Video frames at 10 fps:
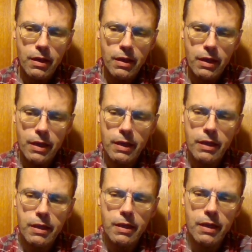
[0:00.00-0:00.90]

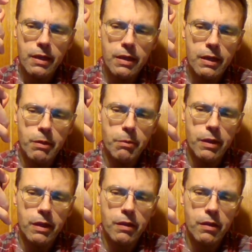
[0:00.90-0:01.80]
and a little
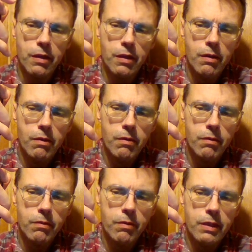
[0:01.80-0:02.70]
bit
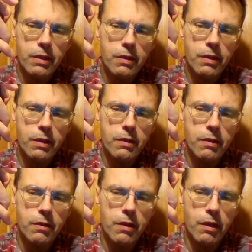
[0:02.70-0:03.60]
with the
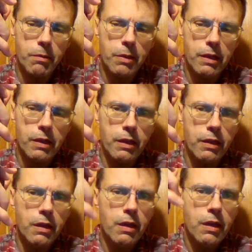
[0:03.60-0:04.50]
scissors
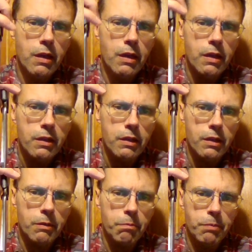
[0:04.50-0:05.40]
deliberately
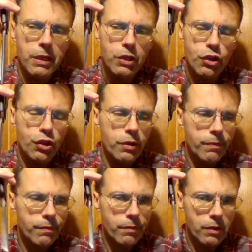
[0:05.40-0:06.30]
pinch.
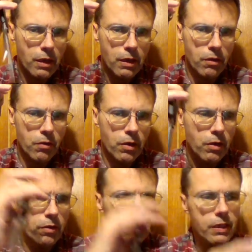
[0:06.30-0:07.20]
I don't know
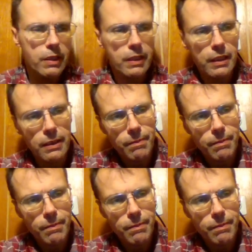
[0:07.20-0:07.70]
how you say that.